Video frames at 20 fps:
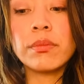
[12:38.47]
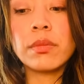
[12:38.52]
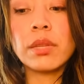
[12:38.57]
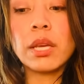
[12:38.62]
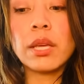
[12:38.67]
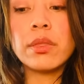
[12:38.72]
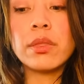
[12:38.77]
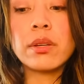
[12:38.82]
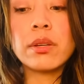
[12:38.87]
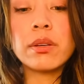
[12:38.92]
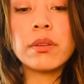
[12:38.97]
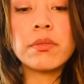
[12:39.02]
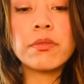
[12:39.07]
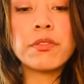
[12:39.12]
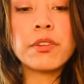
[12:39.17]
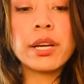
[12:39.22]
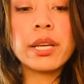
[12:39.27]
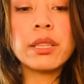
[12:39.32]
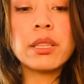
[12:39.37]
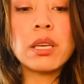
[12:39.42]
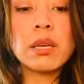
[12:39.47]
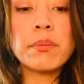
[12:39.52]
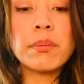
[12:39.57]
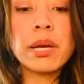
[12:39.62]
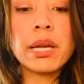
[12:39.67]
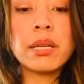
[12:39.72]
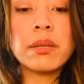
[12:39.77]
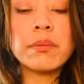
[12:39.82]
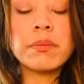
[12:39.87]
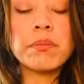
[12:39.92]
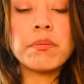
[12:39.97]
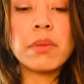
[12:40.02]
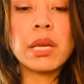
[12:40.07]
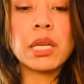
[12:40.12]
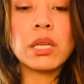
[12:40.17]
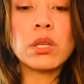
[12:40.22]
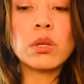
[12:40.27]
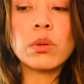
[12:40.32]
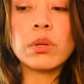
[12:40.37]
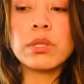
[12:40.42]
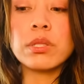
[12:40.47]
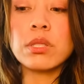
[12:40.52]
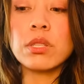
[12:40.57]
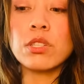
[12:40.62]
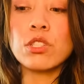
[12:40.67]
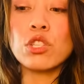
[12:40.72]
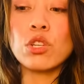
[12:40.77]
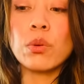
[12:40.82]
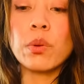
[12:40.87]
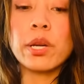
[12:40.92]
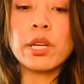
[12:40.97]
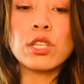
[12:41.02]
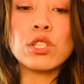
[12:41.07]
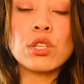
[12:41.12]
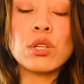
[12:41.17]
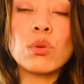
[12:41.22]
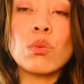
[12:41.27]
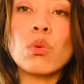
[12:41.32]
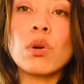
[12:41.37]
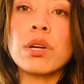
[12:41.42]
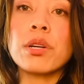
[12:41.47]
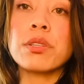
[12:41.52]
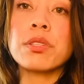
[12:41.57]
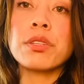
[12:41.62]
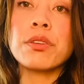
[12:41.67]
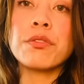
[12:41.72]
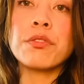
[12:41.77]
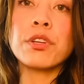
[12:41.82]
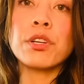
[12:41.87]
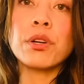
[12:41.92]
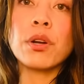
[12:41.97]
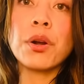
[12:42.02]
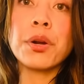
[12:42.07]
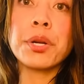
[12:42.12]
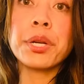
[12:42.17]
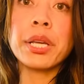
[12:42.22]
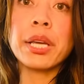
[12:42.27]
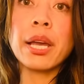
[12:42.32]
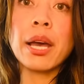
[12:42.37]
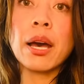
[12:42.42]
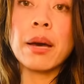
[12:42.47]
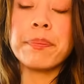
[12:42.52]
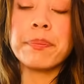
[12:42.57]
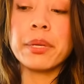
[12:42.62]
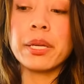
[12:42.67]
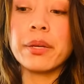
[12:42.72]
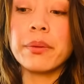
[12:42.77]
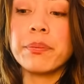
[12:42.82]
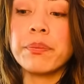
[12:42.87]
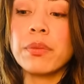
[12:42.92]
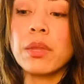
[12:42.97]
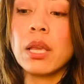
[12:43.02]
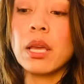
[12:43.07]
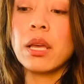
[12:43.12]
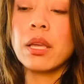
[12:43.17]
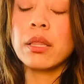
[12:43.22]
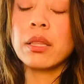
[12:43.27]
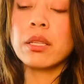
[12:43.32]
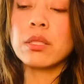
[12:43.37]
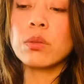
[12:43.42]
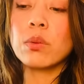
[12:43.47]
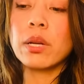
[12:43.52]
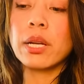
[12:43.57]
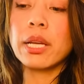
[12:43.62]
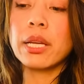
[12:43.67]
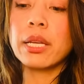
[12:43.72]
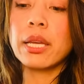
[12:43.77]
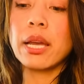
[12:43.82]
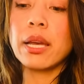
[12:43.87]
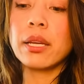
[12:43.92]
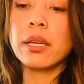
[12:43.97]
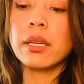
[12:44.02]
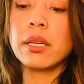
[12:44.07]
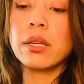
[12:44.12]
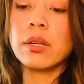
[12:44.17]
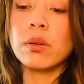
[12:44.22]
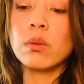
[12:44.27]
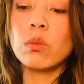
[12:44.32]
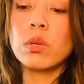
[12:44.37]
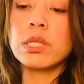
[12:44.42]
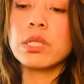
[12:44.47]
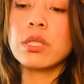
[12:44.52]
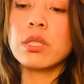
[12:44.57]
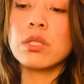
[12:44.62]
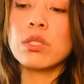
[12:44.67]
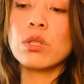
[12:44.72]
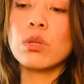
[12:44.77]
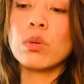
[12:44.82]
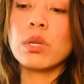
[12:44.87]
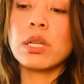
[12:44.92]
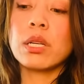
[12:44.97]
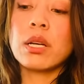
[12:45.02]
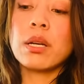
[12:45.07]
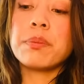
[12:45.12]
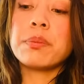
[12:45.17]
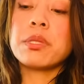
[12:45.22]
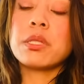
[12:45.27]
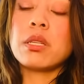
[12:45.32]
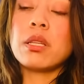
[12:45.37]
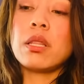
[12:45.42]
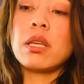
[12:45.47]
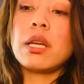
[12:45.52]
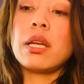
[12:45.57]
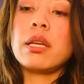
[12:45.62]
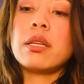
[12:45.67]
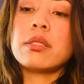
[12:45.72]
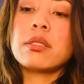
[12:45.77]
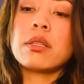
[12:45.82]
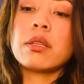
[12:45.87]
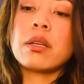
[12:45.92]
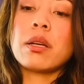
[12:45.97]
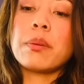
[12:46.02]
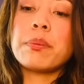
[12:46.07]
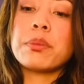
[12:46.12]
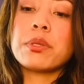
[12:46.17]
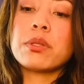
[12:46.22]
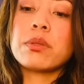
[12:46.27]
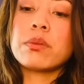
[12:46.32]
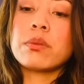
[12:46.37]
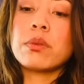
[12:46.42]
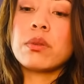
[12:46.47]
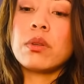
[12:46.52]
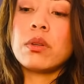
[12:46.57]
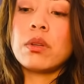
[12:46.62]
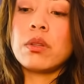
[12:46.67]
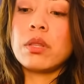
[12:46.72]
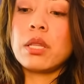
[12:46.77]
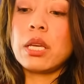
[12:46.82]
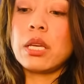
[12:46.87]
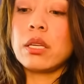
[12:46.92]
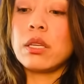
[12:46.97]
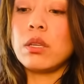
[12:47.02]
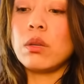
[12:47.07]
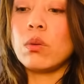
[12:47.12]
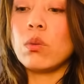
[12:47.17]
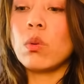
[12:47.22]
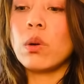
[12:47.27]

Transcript: And they're afraid they might make your situation worse if you're already happy. That's what I get here. What's the Two of Cups to the Ace of Cups? Thank you.